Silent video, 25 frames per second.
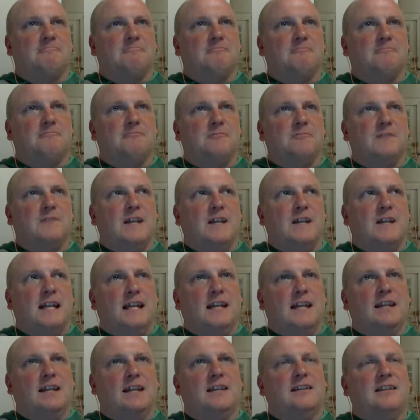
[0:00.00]

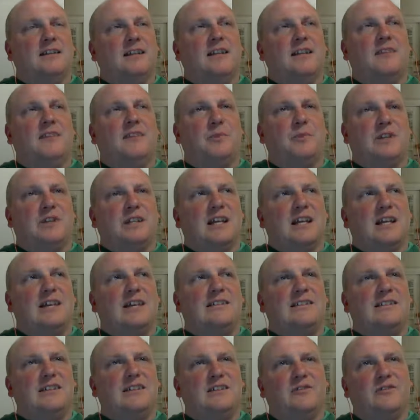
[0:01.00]
But that's
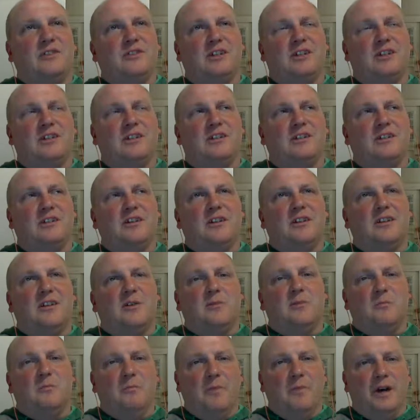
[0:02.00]
even
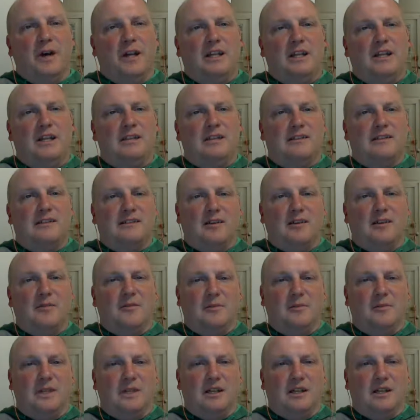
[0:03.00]
muddied some
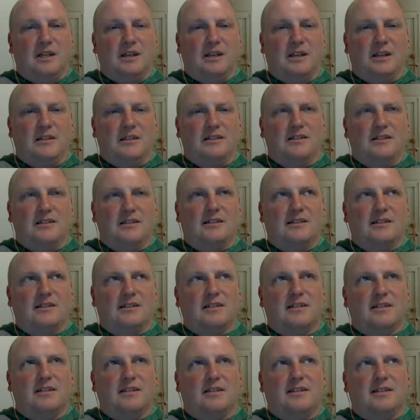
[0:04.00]
because
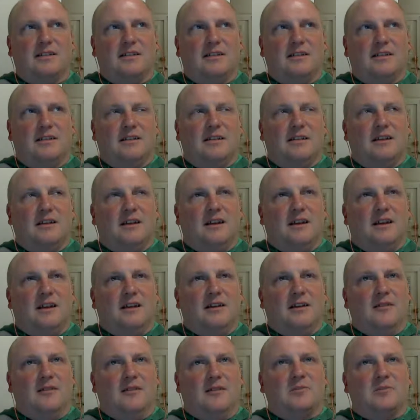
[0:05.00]

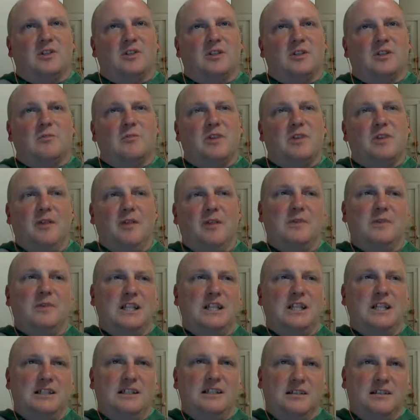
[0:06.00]
some
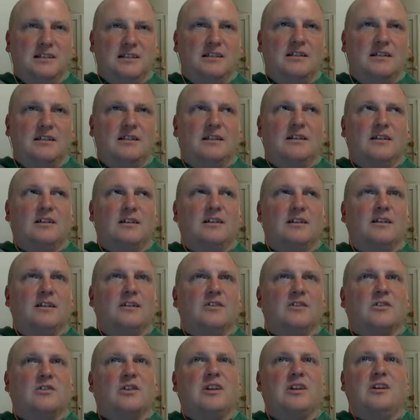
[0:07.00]
companies are
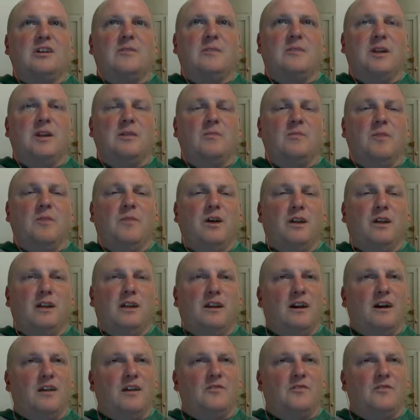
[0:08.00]
trying to make money off